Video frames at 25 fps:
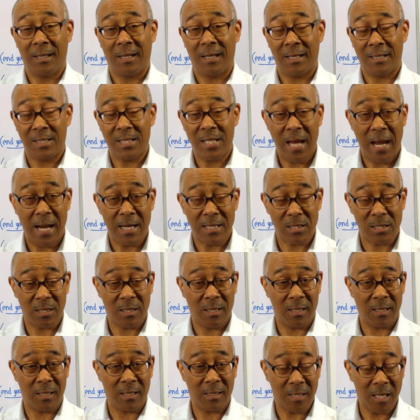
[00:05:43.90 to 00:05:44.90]
uh,
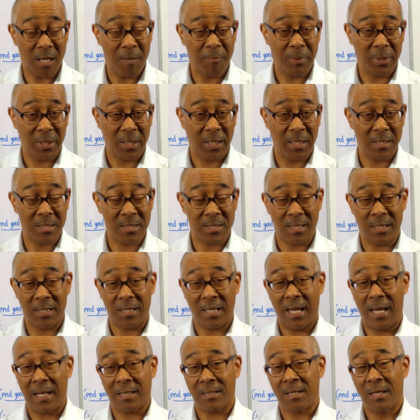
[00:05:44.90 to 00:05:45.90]
tax uh,
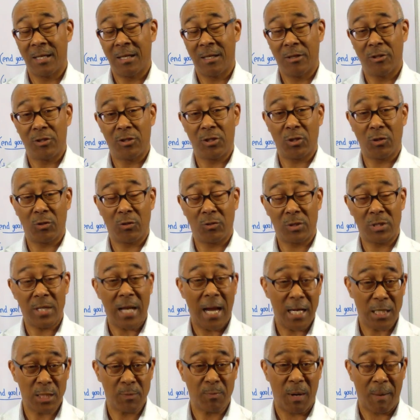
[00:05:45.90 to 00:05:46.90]
companies that do
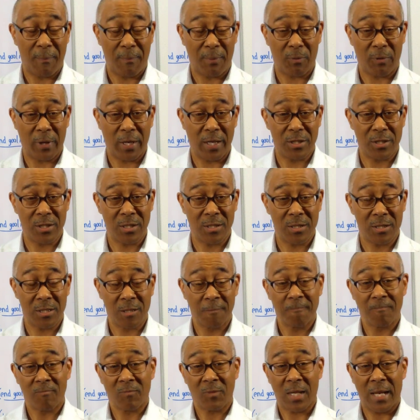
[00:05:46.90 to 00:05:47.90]
tax
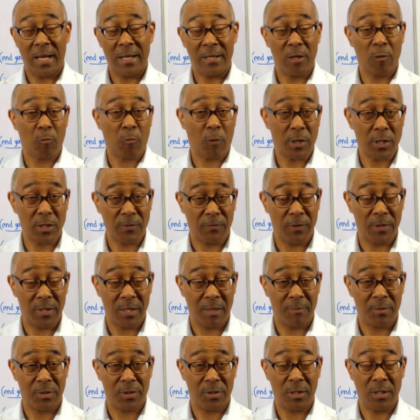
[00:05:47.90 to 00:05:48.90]
preparations, and he works for
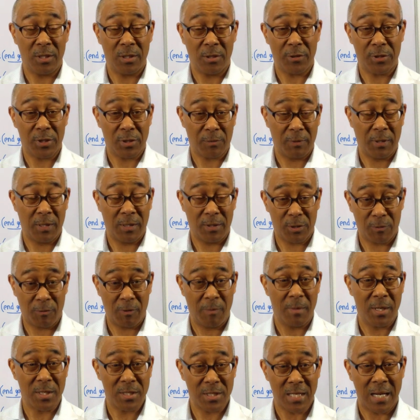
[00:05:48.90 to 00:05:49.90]
them, you know, three
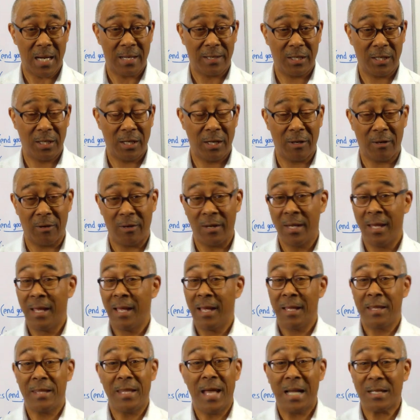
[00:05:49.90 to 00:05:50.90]
three months out of the year.
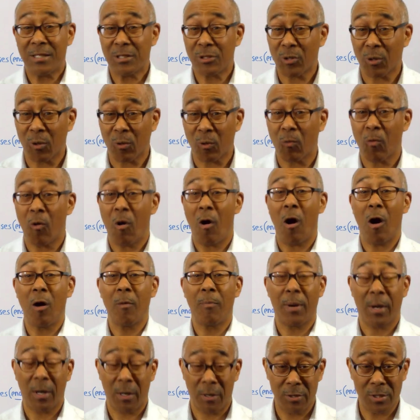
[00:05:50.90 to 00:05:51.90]
That's the
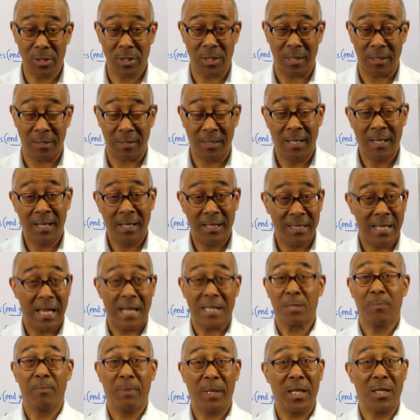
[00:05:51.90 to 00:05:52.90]
wrong person.
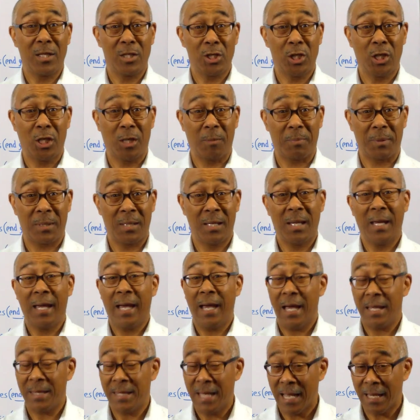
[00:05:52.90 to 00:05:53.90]
That's being cheap,
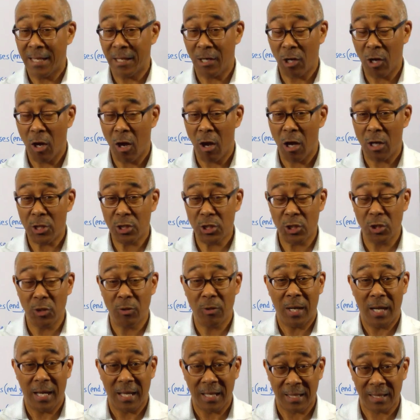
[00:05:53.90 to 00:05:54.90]
and that can cost
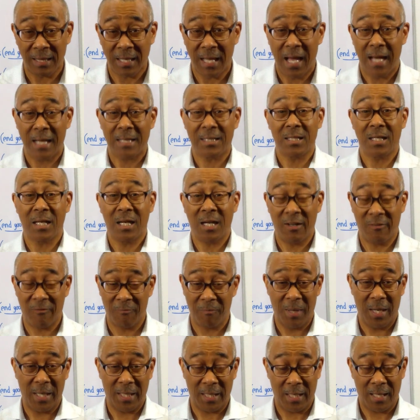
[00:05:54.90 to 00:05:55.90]
you a lot
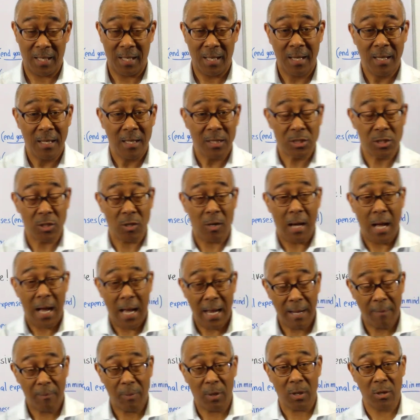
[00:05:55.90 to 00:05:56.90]
of money. So
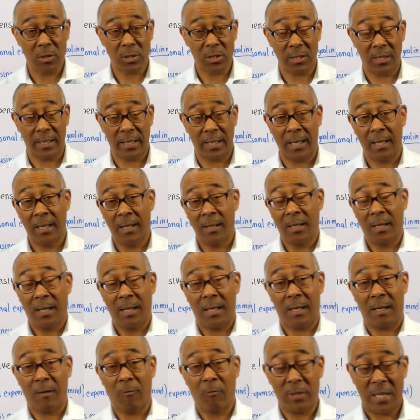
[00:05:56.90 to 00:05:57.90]
I personally,
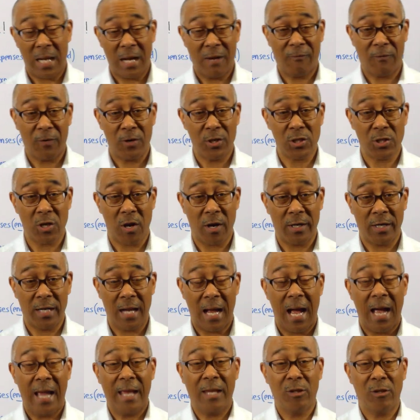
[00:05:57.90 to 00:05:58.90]
uh, when I first
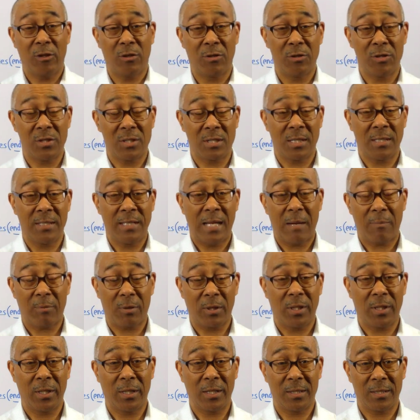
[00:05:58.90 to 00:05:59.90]
started, I used a
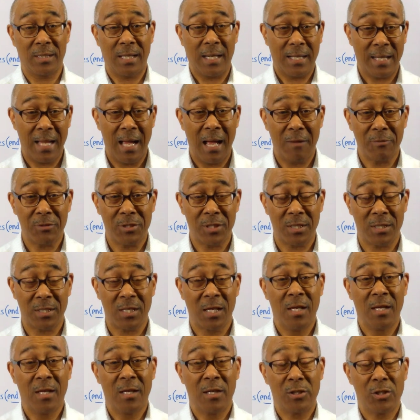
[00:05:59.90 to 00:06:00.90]
neighborhood
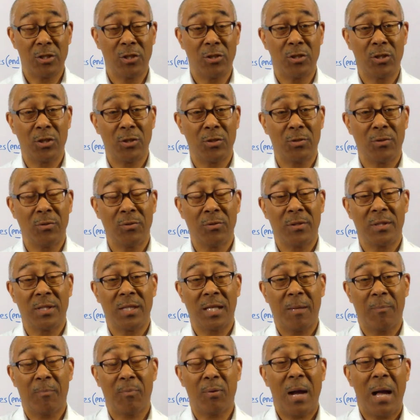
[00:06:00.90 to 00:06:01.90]
accountant to do
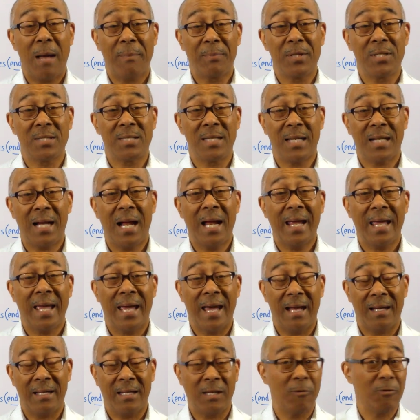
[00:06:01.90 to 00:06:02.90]
the properties that I
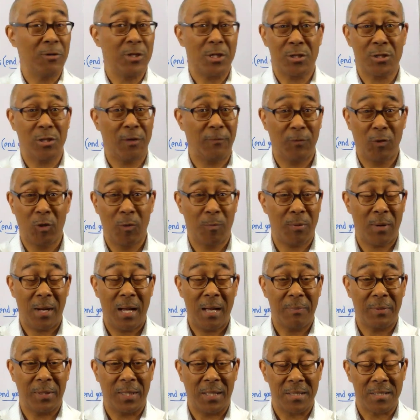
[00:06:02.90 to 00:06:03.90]
had. They were just a few
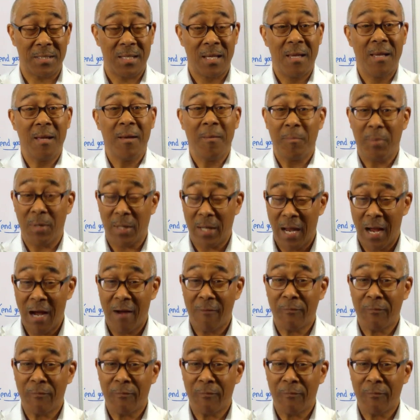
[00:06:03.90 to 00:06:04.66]
properties. But